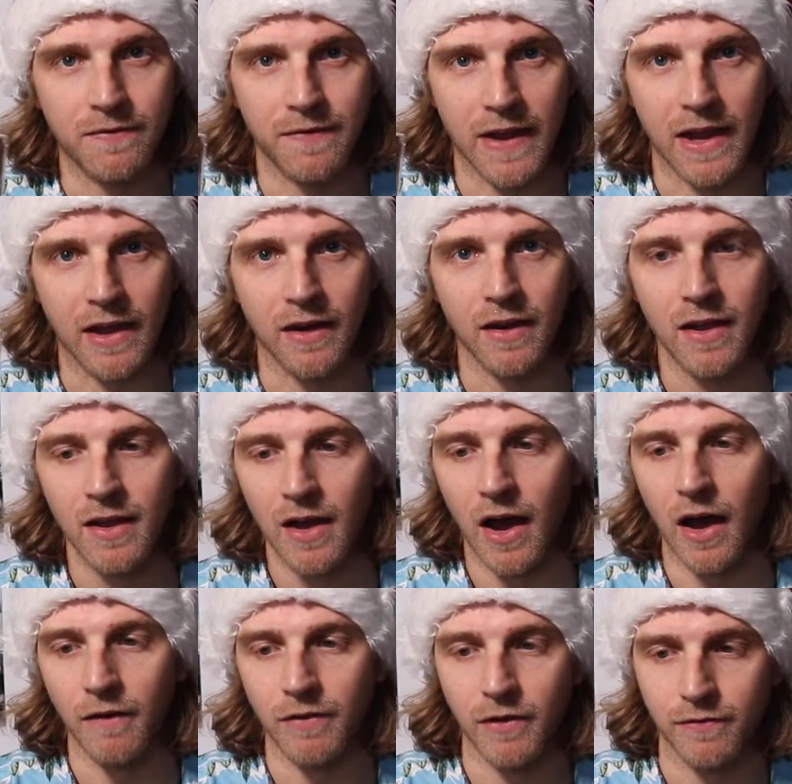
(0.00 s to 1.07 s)
fan
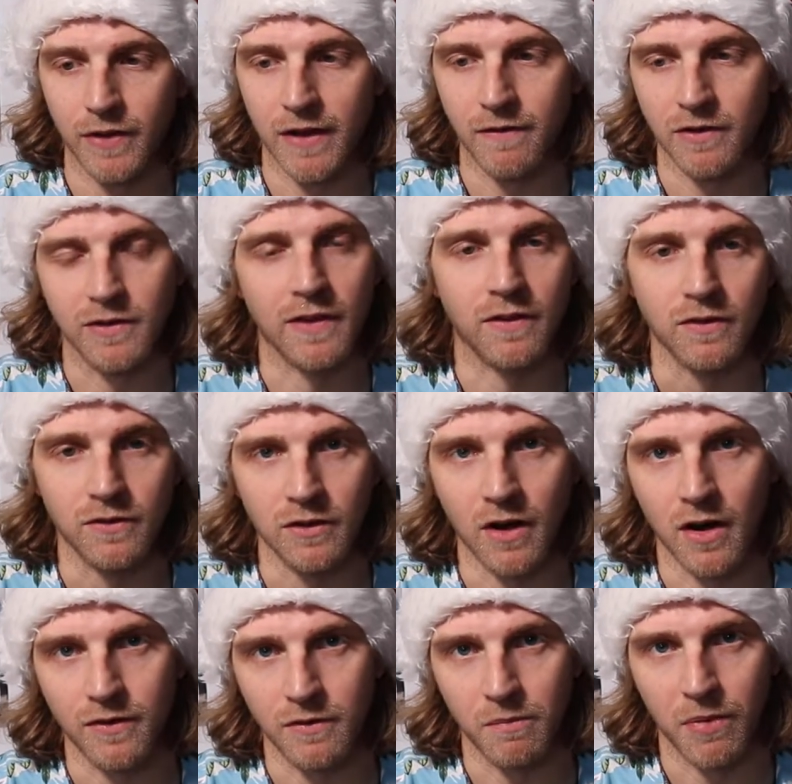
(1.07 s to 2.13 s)
of the flavors that their
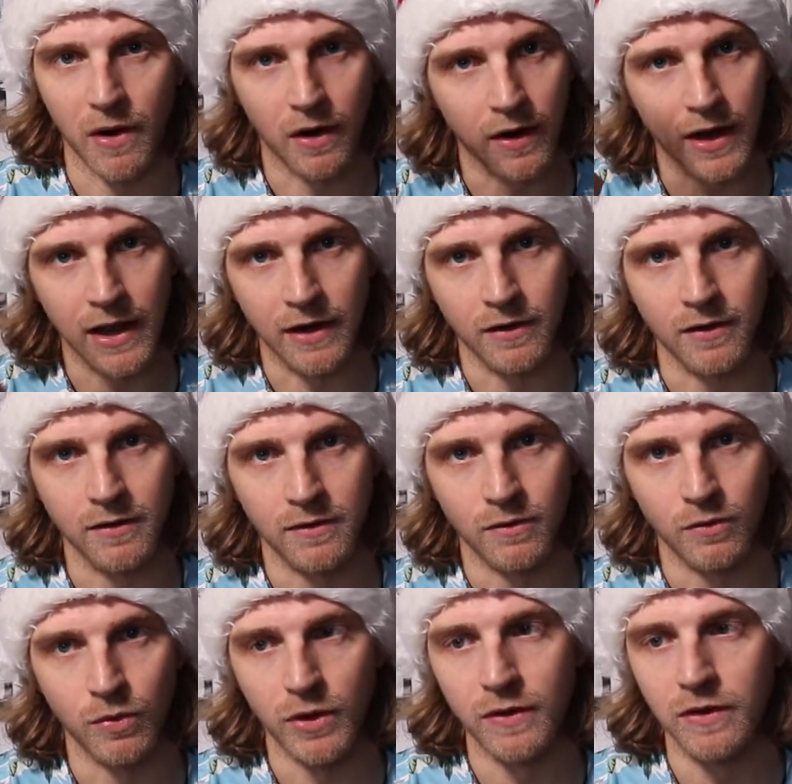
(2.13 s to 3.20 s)
cigars impart, and
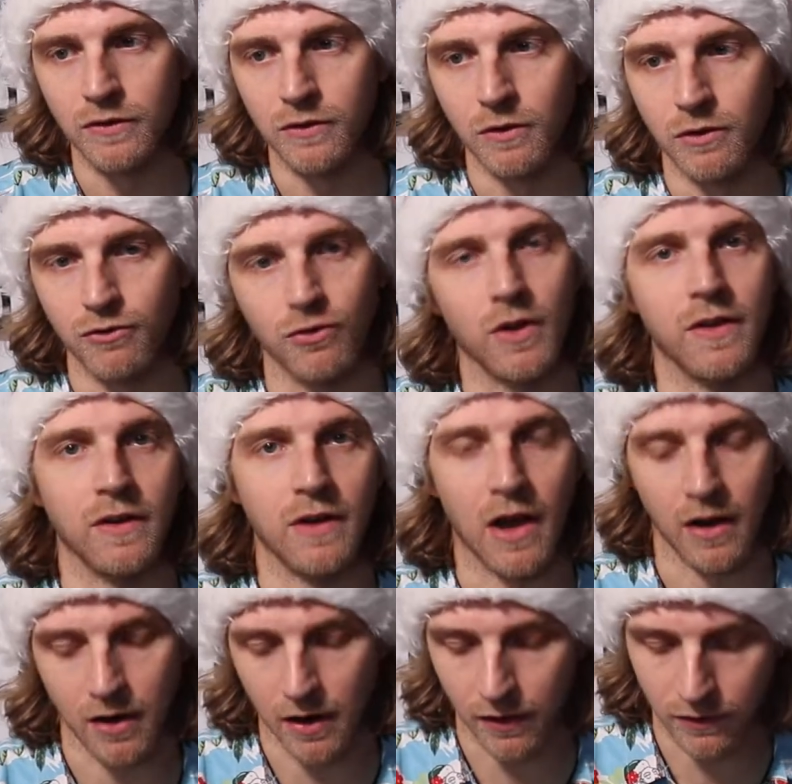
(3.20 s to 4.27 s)
really do enjoy the
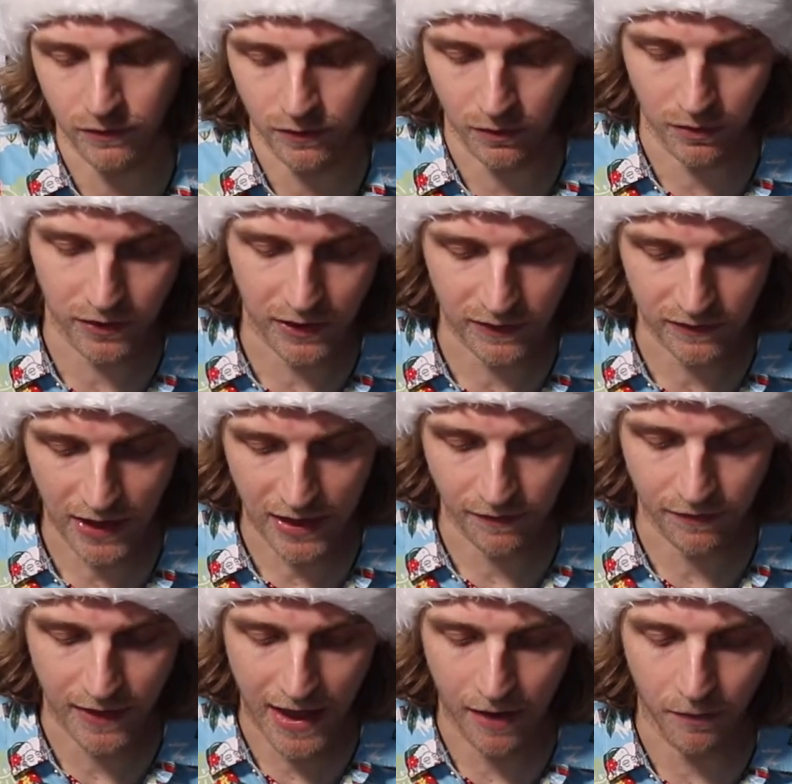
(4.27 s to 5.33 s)
Don Carlos. So really excited
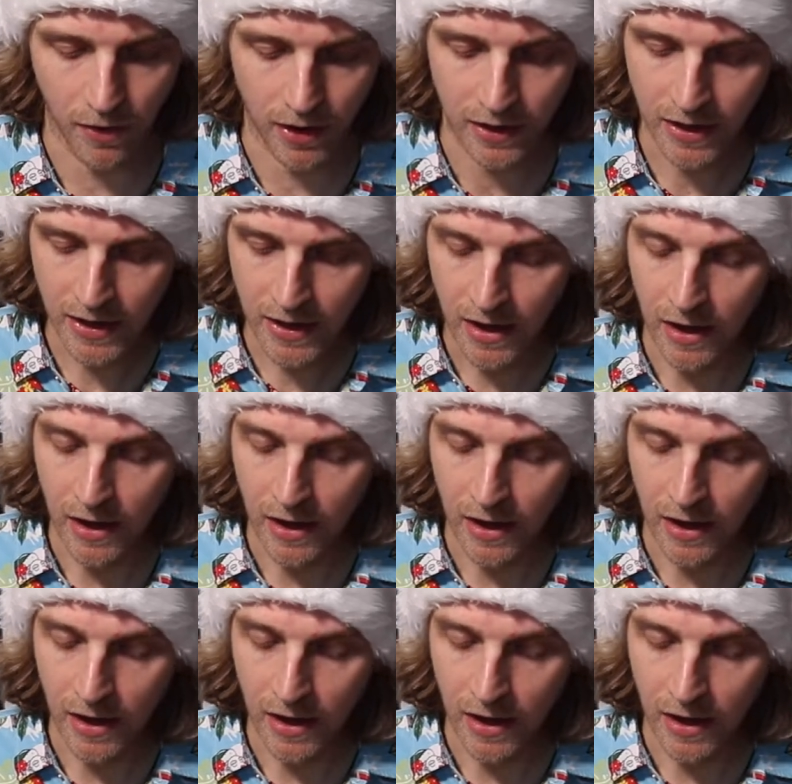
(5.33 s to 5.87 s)
for that one.